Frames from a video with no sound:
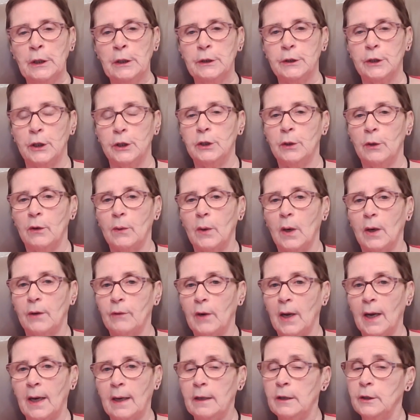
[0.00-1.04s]
that you are
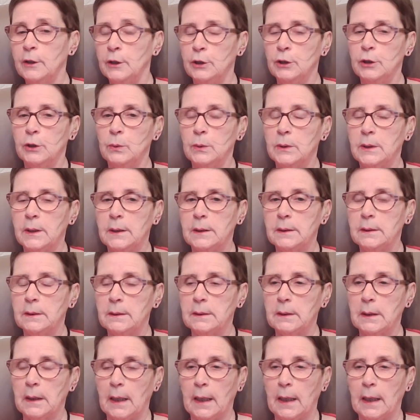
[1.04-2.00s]
either using